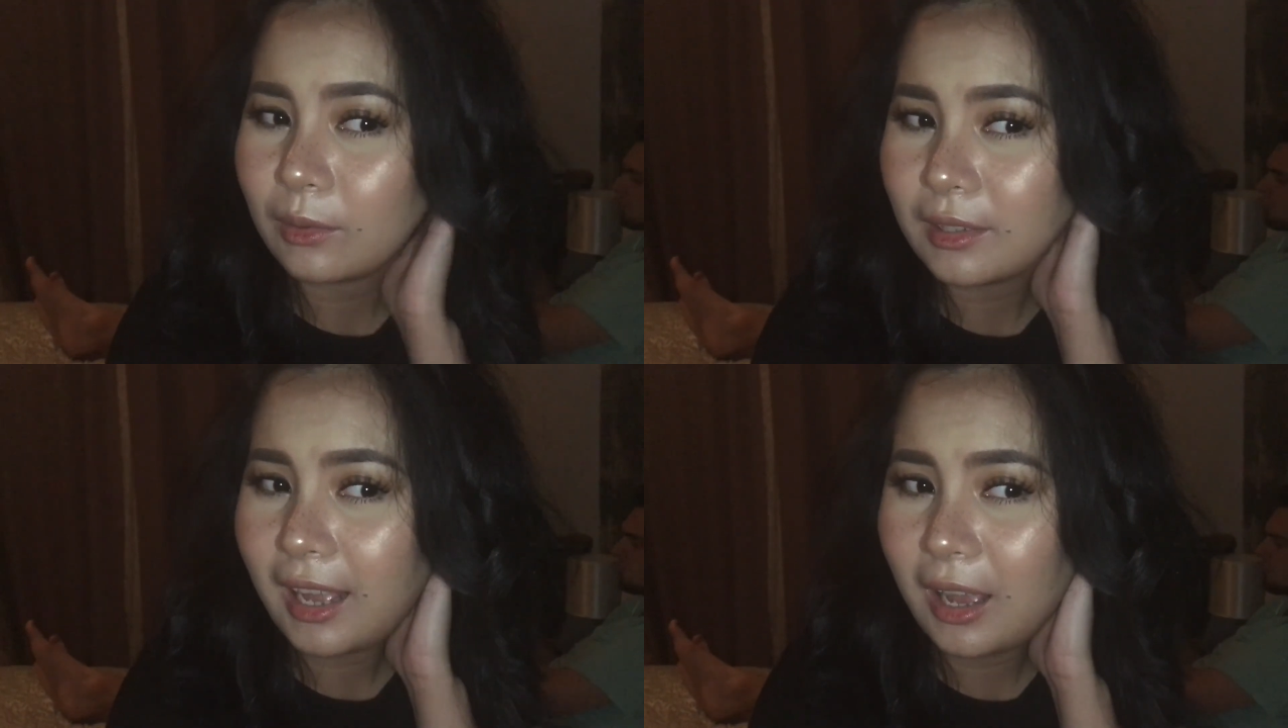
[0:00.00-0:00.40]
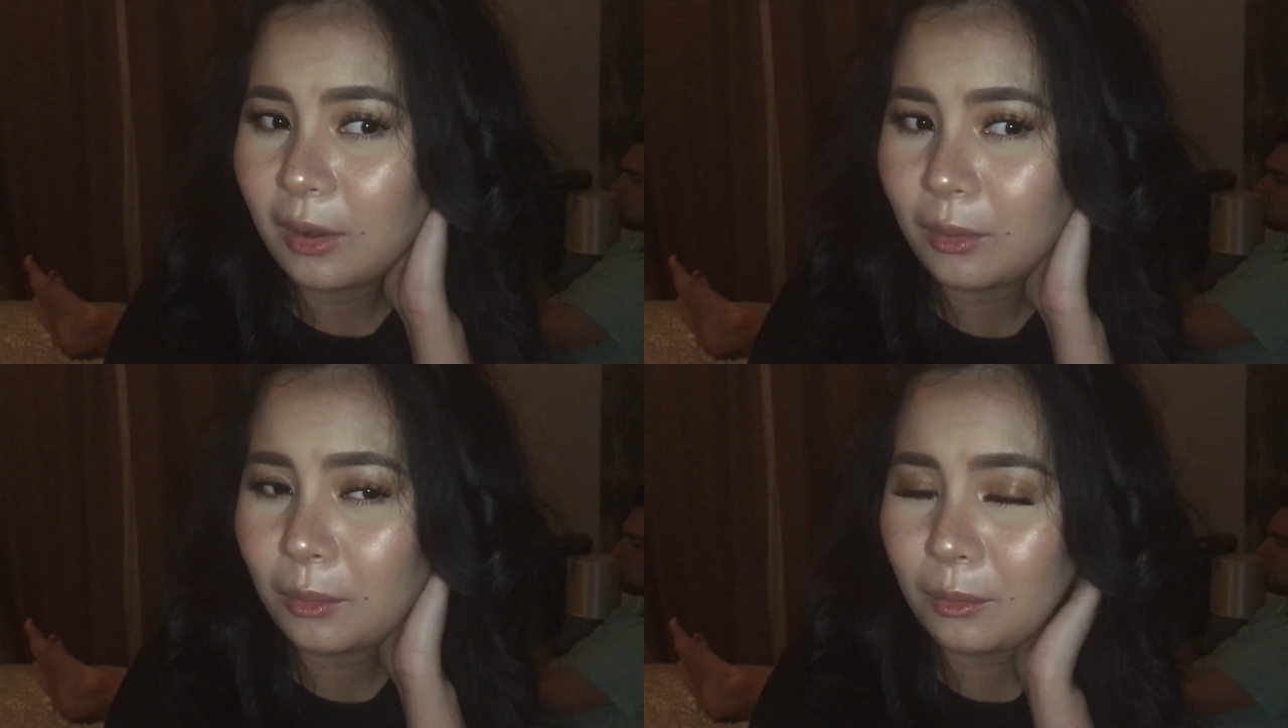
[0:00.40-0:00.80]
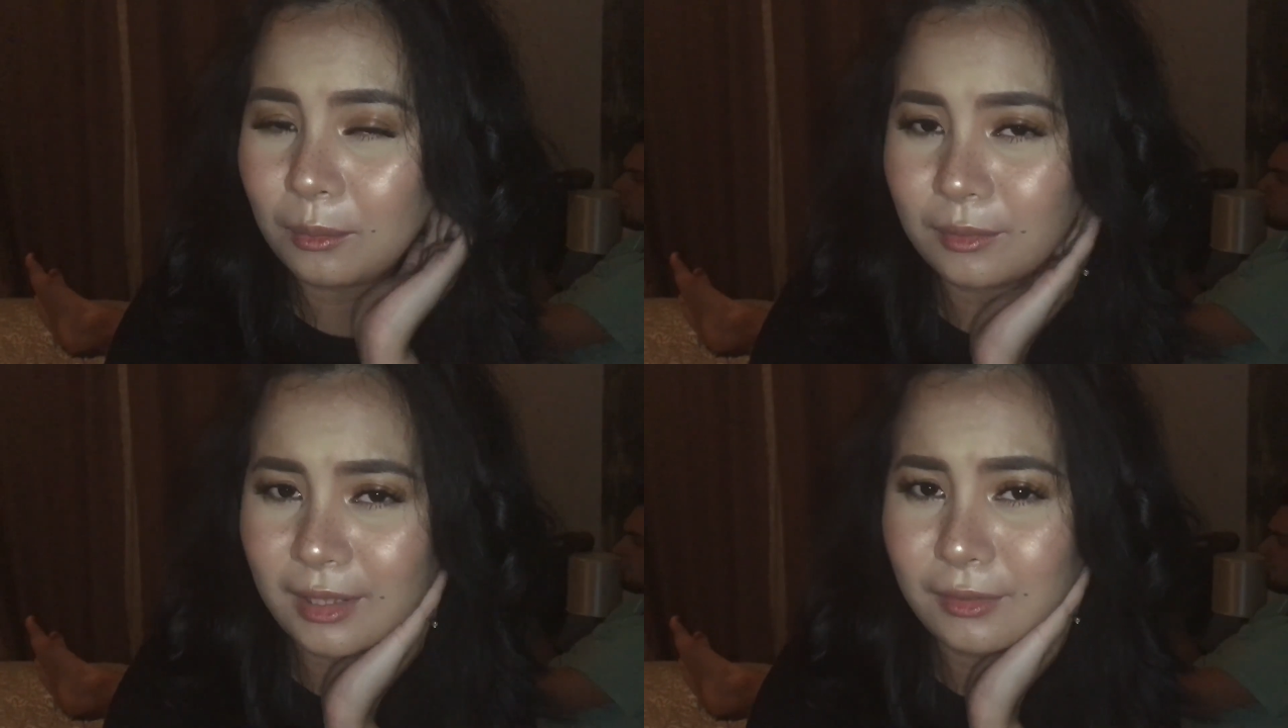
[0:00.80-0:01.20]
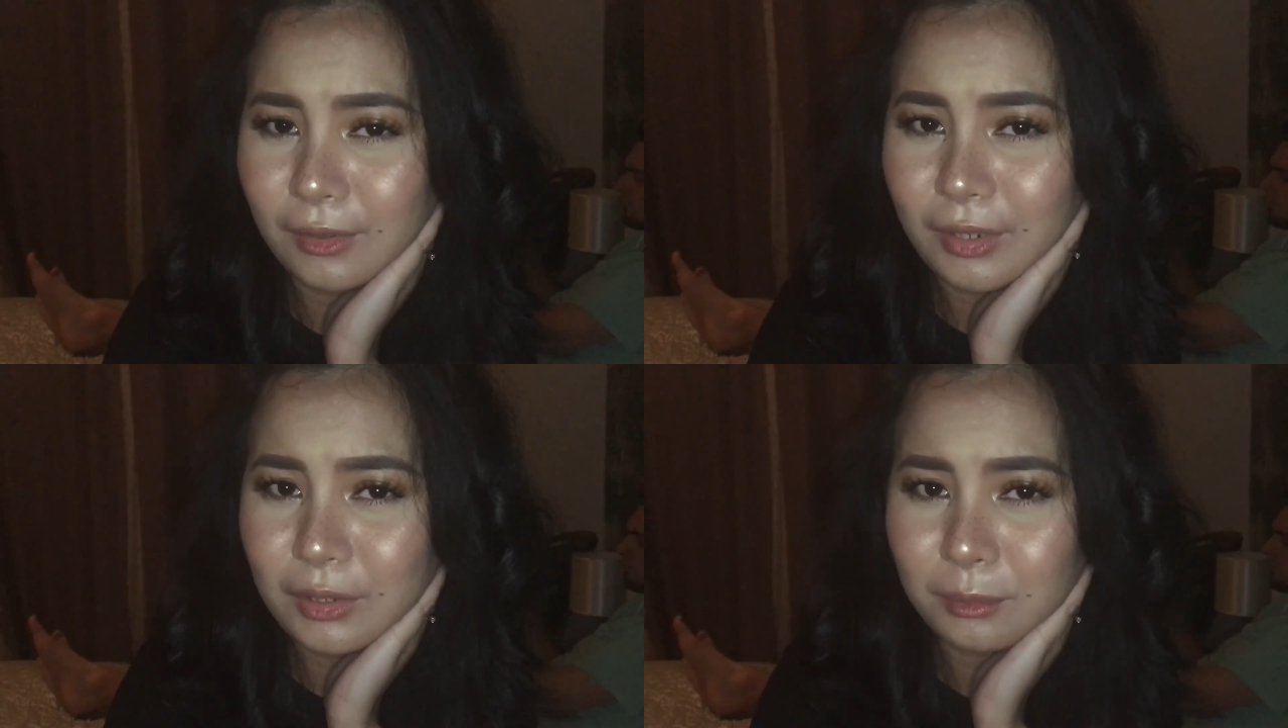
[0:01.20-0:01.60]
how this
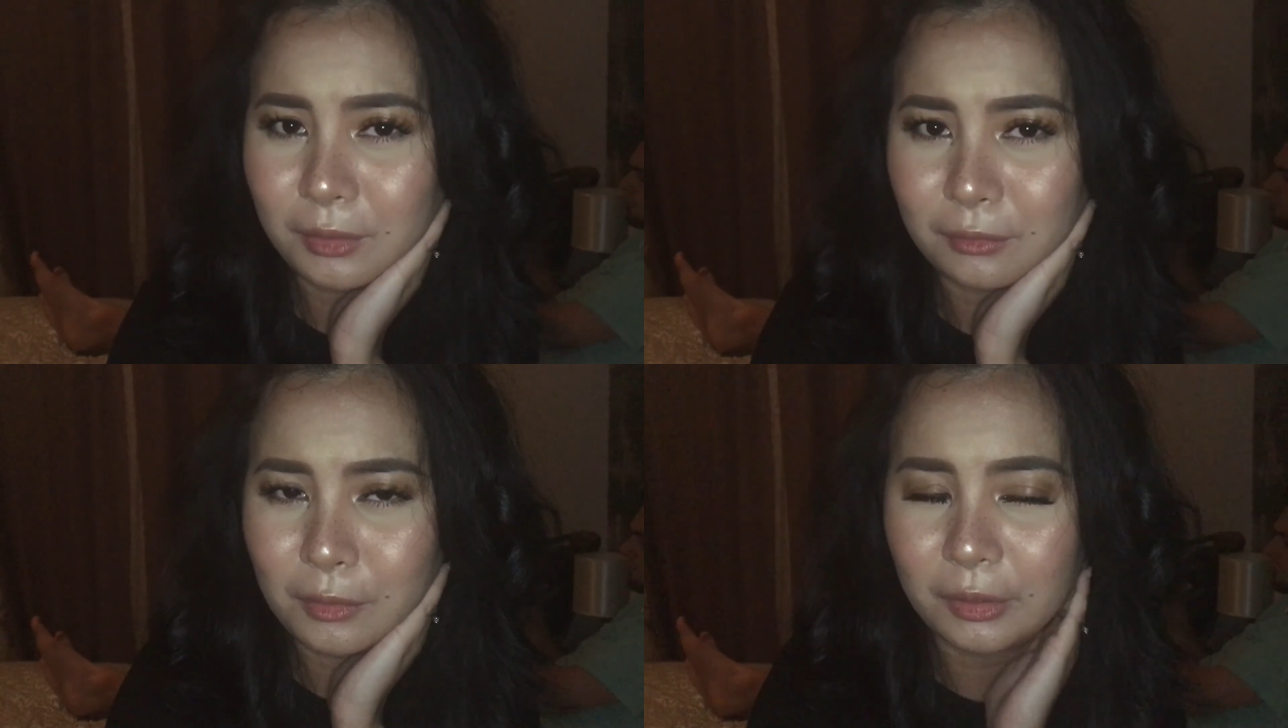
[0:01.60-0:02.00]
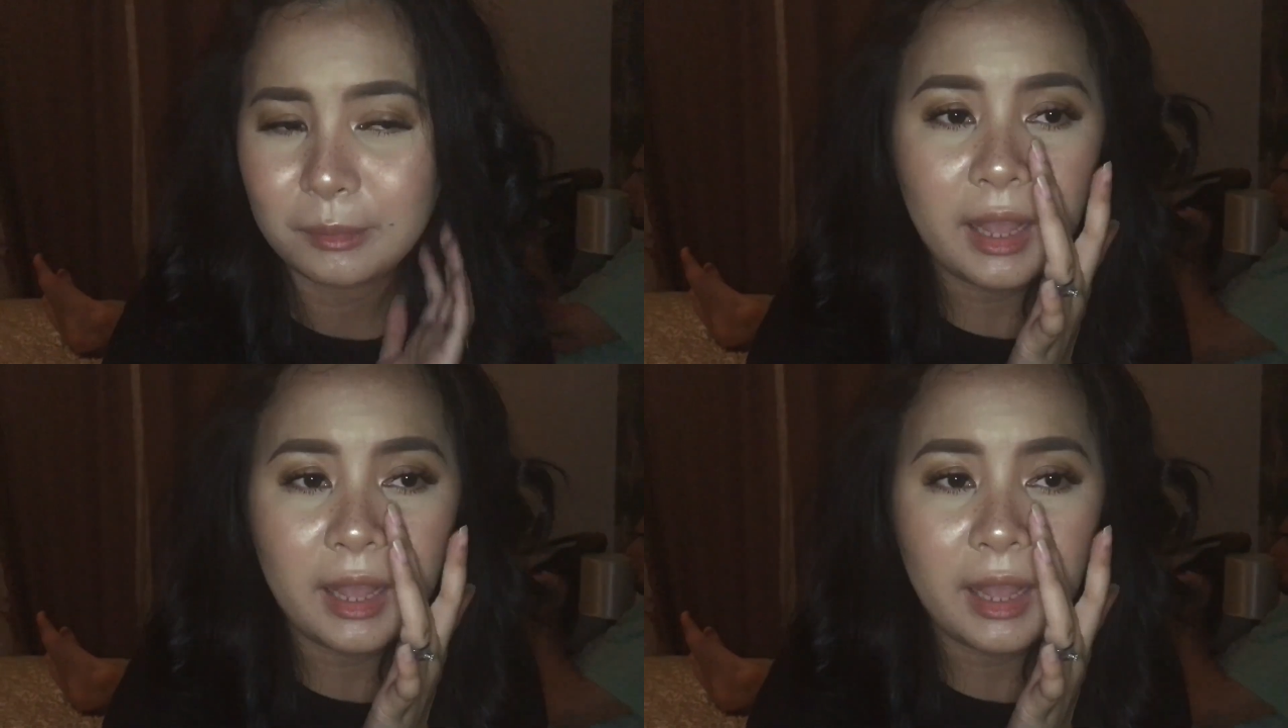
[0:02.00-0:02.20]
foundation performed.